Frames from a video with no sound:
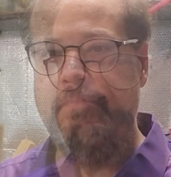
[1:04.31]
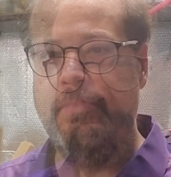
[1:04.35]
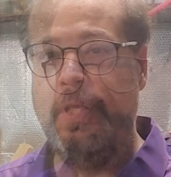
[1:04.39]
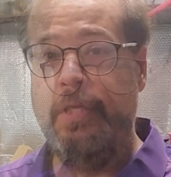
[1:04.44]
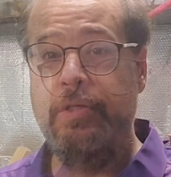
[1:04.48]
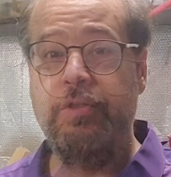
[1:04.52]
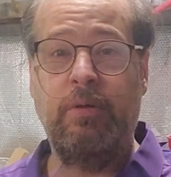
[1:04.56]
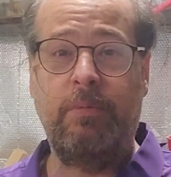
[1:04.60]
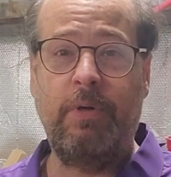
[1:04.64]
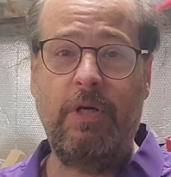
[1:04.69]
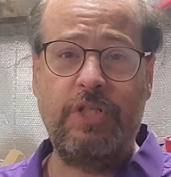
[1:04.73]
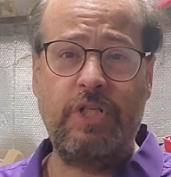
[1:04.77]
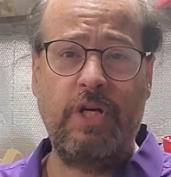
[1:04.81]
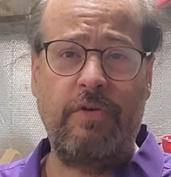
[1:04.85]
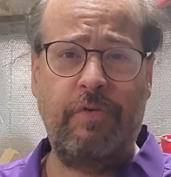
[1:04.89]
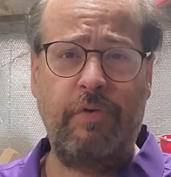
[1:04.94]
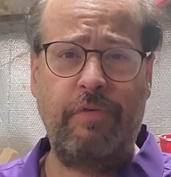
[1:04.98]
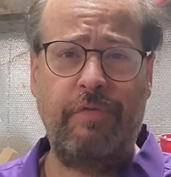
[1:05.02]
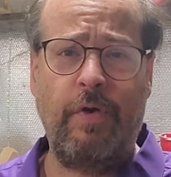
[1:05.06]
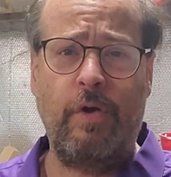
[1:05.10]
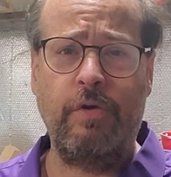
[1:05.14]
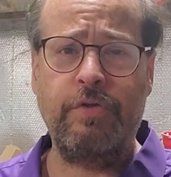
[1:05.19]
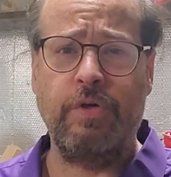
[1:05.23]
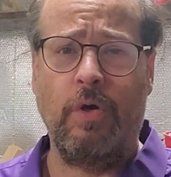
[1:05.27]
So I'm not sure if you
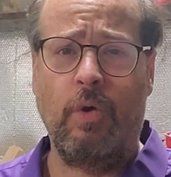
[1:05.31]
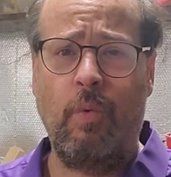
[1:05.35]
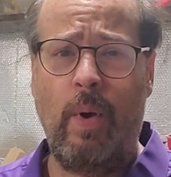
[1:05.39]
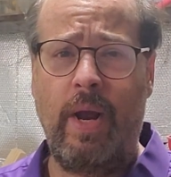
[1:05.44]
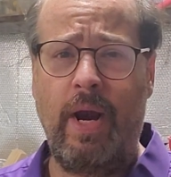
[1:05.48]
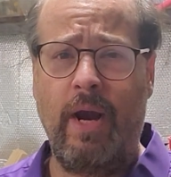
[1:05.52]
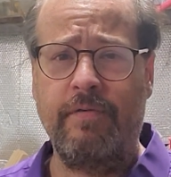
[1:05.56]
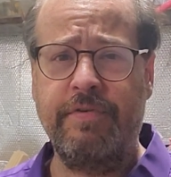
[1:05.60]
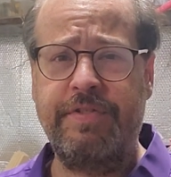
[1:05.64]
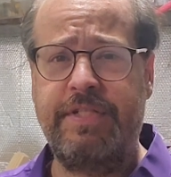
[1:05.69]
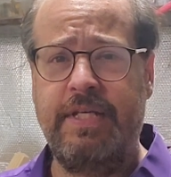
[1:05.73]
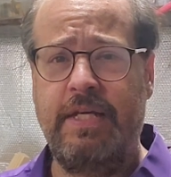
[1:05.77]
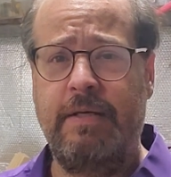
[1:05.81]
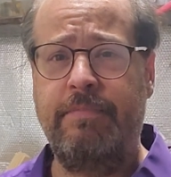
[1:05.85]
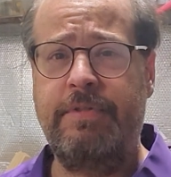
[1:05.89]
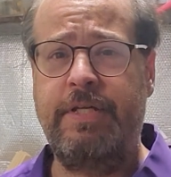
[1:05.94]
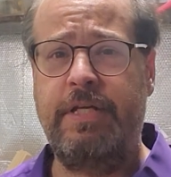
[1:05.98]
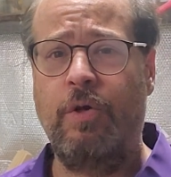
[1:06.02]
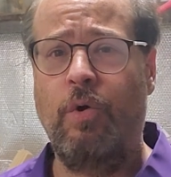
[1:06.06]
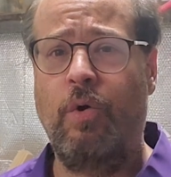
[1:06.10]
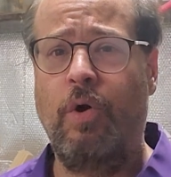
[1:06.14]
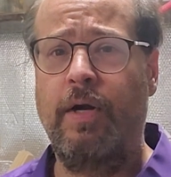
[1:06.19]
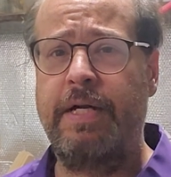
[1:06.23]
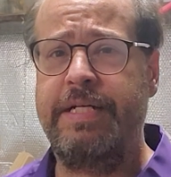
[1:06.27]
folks are aware of
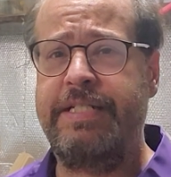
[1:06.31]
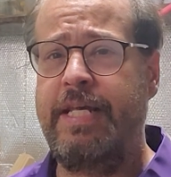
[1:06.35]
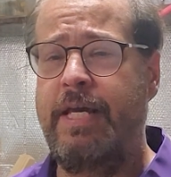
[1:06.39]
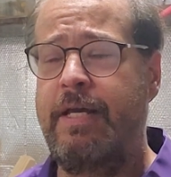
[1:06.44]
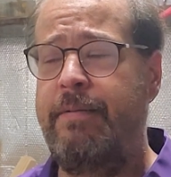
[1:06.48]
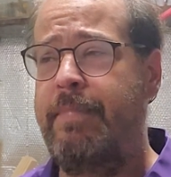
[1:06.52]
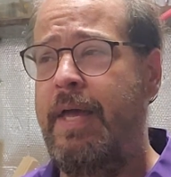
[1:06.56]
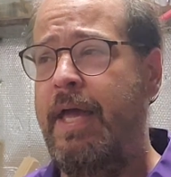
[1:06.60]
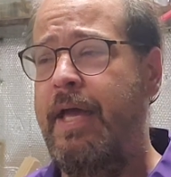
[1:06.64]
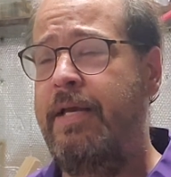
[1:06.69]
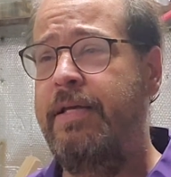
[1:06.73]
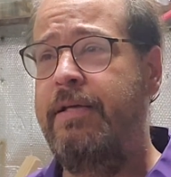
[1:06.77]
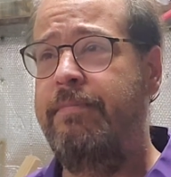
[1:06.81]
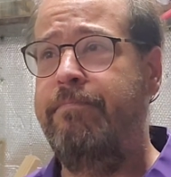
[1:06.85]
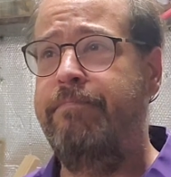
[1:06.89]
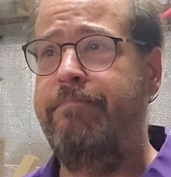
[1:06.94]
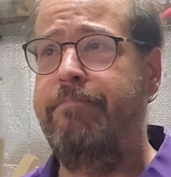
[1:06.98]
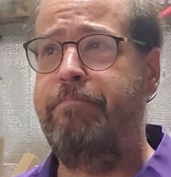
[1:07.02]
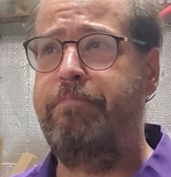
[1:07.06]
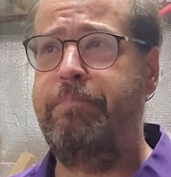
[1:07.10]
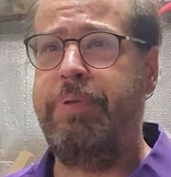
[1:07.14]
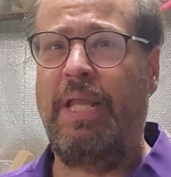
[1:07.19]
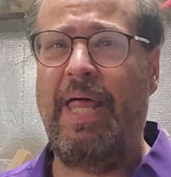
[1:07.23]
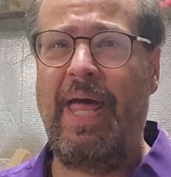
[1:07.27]
CMT Orange. They make
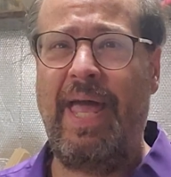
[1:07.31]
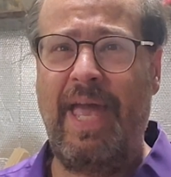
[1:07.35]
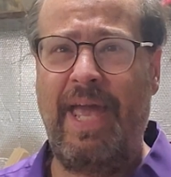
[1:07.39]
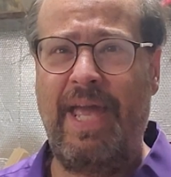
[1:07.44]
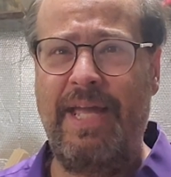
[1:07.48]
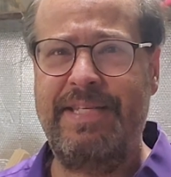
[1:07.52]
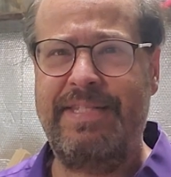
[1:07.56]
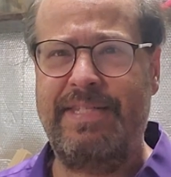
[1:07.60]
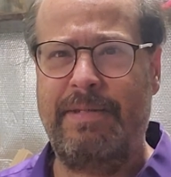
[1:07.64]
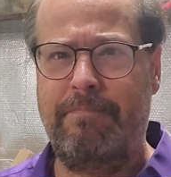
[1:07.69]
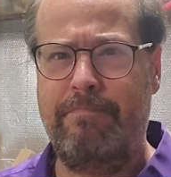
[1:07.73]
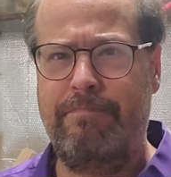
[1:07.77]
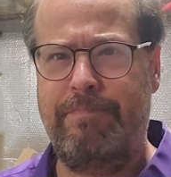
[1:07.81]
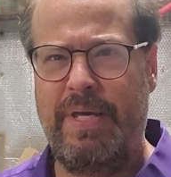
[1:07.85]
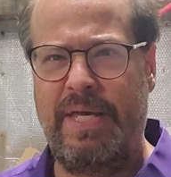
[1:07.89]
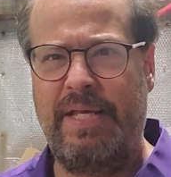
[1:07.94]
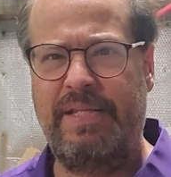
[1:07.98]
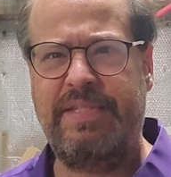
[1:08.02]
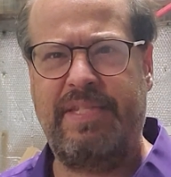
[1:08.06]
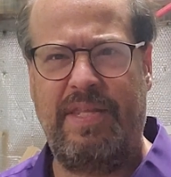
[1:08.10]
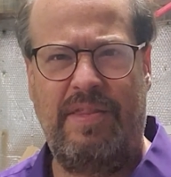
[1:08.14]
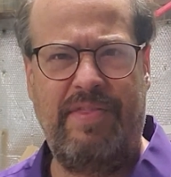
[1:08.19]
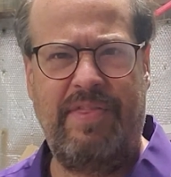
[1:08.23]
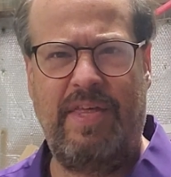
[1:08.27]
blades and
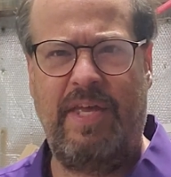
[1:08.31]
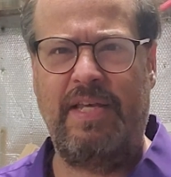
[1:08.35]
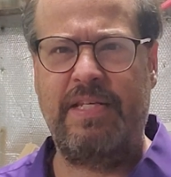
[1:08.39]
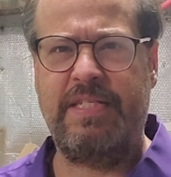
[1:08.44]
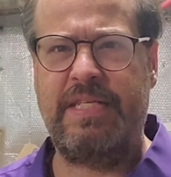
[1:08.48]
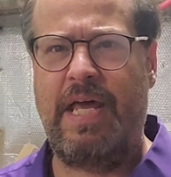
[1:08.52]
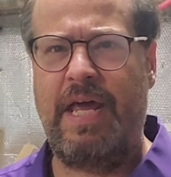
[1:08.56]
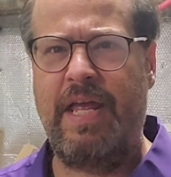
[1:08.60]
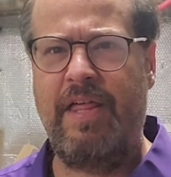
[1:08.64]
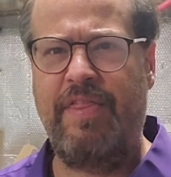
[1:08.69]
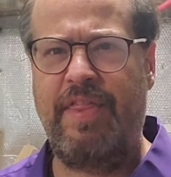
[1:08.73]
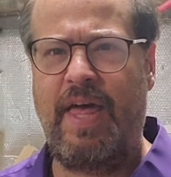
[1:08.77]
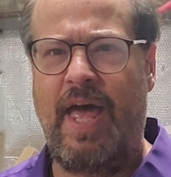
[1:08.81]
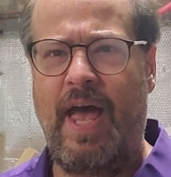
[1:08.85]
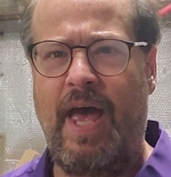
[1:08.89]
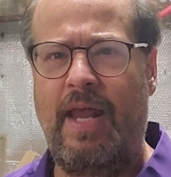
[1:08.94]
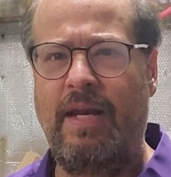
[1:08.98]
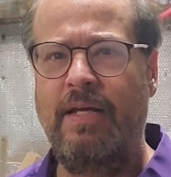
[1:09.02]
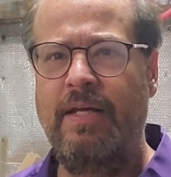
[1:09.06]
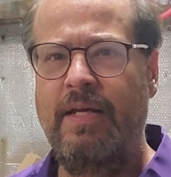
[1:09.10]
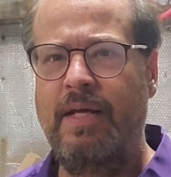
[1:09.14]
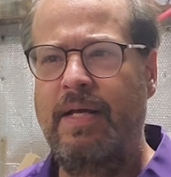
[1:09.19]
bits and things like that.